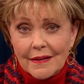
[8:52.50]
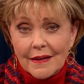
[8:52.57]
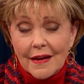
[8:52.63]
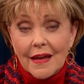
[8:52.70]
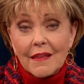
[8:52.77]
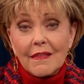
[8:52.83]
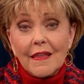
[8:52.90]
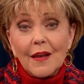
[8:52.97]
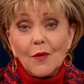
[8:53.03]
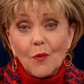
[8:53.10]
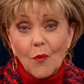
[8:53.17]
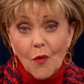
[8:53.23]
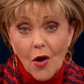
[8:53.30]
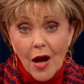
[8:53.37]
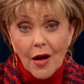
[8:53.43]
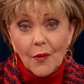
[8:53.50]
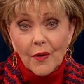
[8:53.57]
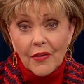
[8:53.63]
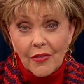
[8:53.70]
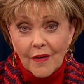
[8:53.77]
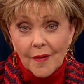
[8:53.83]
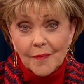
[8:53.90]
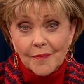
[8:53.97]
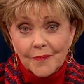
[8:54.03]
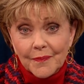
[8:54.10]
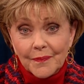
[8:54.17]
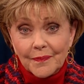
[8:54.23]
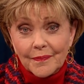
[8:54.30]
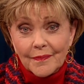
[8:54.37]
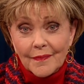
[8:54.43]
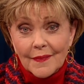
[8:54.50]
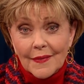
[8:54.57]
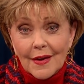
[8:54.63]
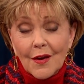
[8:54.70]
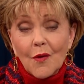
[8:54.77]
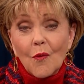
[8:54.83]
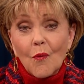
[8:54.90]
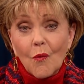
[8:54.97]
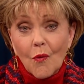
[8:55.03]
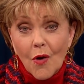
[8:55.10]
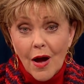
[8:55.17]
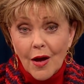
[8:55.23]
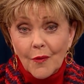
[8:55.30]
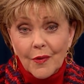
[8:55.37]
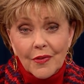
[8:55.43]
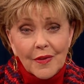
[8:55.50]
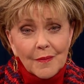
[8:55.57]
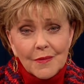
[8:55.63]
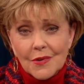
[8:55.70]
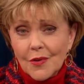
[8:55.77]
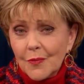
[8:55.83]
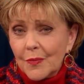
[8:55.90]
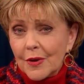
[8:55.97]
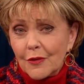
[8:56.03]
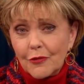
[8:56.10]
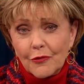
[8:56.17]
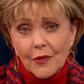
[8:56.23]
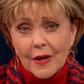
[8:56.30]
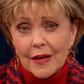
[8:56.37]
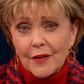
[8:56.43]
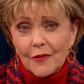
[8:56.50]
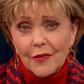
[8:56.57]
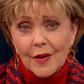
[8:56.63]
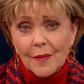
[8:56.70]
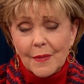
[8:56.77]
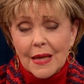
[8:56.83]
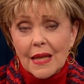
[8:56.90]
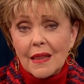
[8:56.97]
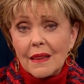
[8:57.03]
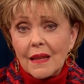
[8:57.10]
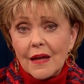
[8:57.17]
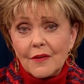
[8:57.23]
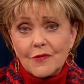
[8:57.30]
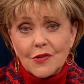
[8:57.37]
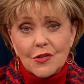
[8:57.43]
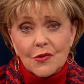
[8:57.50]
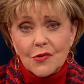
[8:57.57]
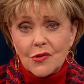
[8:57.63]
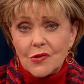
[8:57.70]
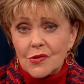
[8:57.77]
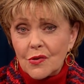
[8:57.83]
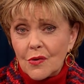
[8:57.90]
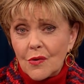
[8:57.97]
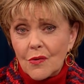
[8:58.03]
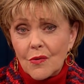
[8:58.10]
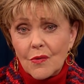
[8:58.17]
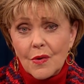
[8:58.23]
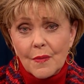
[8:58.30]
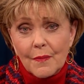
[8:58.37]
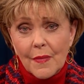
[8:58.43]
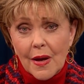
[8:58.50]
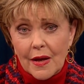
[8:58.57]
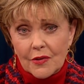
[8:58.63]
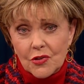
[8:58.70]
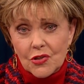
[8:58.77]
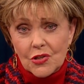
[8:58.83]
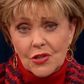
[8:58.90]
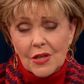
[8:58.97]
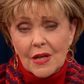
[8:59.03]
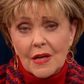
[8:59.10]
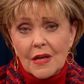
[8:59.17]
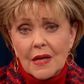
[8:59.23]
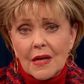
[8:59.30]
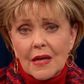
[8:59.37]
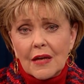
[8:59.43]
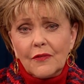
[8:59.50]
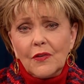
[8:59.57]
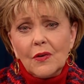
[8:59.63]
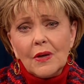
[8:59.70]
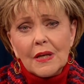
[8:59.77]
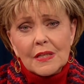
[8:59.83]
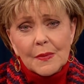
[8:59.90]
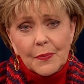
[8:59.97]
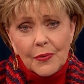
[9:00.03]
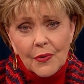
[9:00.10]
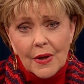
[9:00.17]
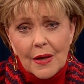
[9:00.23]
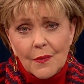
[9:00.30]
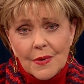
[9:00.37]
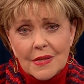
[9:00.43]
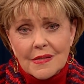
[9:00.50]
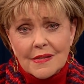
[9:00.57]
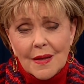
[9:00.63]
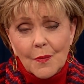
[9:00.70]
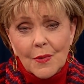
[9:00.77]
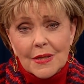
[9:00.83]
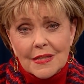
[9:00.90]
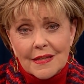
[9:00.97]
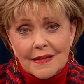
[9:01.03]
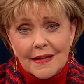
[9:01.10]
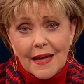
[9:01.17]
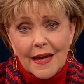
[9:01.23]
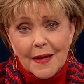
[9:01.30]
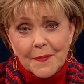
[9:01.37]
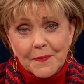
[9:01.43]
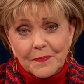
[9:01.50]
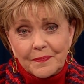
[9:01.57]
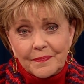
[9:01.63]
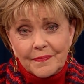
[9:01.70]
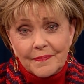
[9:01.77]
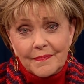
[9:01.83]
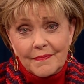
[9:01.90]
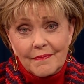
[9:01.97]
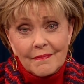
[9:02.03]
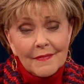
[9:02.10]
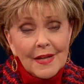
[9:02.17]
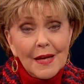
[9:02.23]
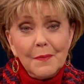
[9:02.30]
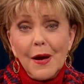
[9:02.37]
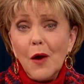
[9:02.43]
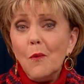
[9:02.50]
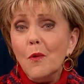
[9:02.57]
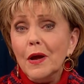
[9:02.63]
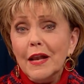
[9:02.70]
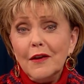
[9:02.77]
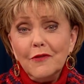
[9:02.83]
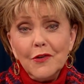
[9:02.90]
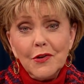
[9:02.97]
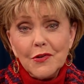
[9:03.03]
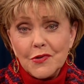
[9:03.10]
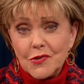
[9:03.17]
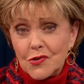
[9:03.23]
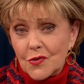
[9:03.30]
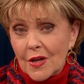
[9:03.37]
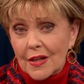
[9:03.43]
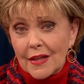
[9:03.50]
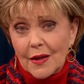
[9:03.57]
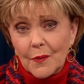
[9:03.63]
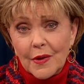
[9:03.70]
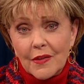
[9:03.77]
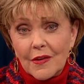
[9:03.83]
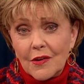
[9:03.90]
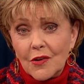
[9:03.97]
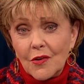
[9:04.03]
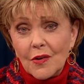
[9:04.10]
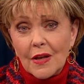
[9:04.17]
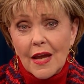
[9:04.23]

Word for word: and then walk with him? Walk with him. Don't be afraid of him. He loves you so much. If you need to pray with someone today about whatever you're struggling with in your